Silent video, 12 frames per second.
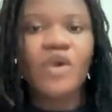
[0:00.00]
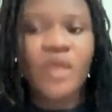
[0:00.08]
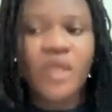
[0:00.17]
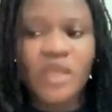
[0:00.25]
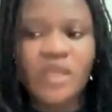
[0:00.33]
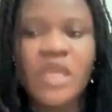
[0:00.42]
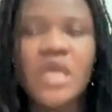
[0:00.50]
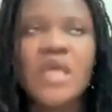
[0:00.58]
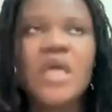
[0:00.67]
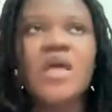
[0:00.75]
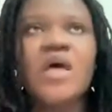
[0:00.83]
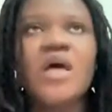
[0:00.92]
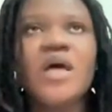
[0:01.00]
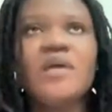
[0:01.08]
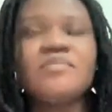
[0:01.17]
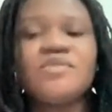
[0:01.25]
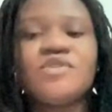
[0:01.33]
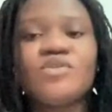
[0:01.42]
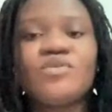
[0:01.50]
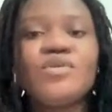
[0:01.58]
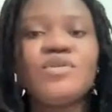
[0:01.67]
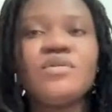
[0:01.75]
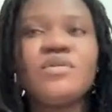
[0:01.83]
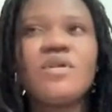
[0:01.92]
Okay,
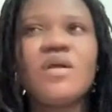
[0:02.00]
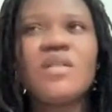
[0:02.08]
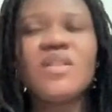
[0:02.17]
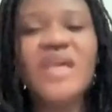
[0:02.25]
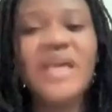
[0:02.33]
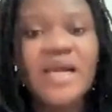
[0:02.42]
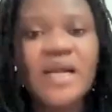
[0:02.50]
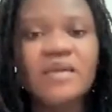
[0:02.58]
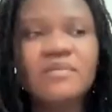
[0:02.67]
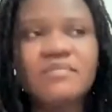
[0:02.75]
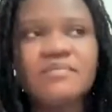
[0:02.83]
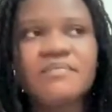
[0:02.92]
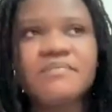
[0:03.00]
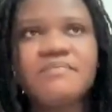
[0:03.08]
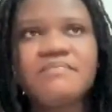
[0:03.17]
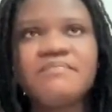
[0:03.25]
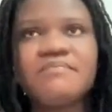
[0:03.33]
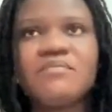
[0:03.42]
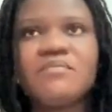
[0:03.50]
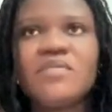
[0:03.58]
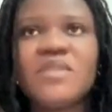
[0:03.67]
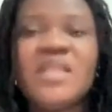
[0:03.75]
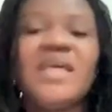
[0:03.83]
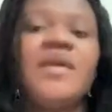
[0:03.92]
so
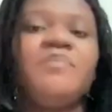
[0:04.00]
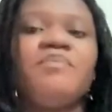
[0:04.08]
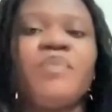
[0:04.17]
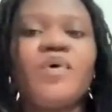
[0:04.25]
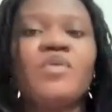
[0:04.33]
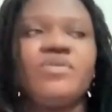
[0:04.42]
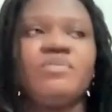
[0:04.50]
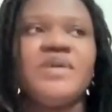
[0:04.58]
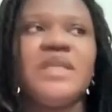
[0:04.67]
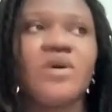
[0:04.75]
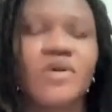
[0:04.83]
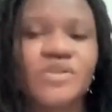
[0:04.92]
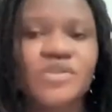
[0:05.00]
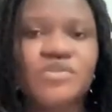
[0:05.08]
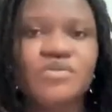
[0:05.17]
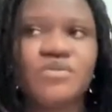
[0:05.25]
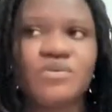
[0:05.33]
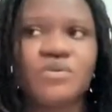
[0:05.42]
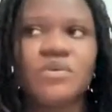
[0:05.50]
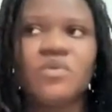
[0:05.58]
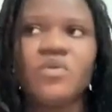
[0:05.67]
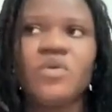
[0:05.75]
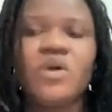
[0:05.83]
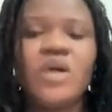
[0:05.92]
they both belong to
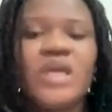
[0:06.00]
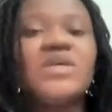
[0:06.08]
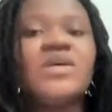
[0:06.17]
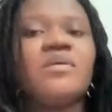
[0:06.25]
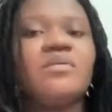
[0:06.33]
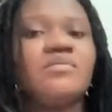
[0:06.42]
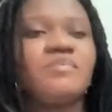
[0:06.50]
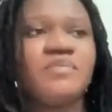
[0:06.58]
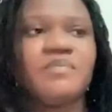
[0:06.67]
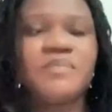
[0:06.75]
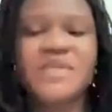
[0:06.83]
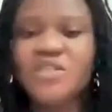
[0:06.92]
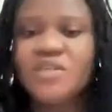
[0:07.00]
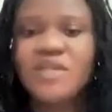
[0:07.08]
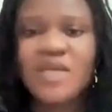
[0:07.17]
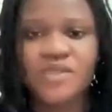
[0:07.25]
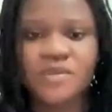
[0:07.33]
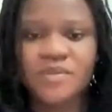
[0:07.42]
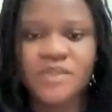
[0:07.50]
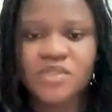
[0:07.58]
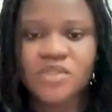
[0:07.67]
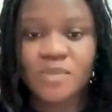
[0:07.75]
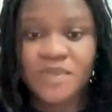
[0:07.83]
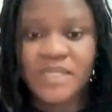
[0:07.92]
a particular
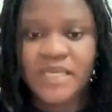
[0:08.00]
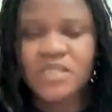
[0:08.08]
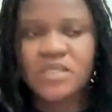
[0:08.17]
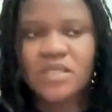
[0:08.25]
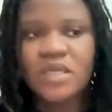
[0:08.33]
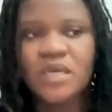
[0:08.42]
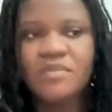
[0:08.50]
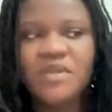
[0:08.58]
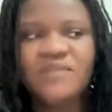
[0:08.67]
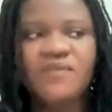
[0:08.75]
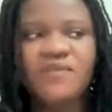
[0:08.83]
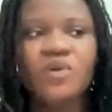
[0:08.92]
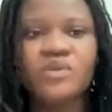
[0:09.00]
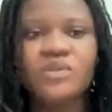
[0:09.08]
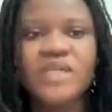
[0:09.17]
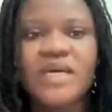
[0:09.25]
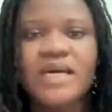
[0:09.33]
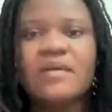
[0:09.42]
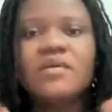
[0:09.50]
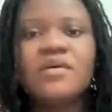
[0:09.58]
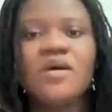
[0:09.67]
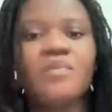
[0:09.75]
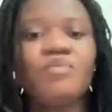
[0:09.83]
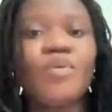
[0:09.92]
subset. They fall under
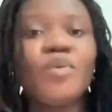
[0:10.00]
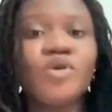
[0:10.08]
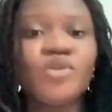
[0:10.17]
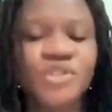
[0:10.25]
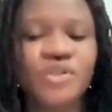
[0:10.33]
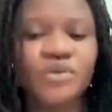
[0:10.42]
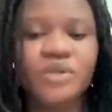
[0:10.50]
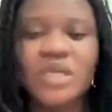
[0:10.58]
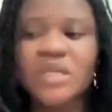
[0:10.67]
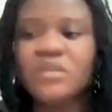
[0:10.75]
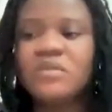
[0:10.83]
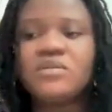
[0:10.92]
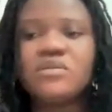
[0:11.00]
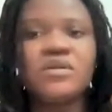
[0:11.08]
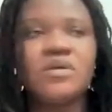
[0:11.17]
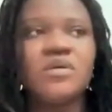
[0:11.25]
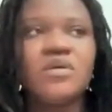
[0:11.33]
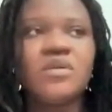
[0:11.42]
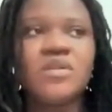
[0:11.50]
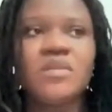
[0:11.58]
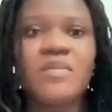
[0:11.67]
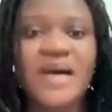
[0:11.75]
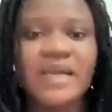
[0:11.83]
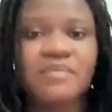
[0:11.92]
promotion in
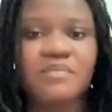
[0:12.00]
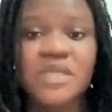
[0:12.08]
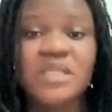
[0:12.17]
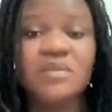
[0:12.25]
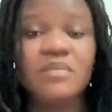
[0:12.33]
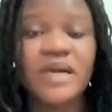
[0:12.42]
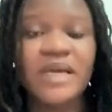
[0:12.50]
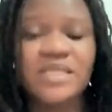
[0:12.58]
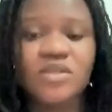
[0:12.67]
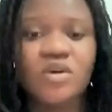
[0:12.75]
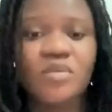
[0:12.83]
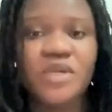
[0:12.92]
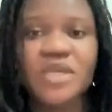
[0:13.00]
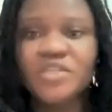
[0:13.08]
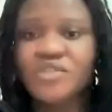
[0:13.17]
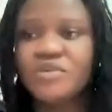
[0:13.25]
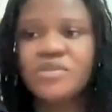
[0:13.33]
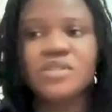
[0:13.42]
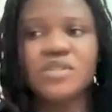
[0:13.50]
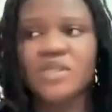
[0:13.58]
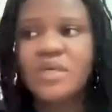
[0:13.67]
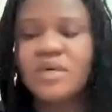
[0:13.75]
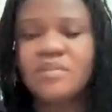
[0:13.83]
the marketing communications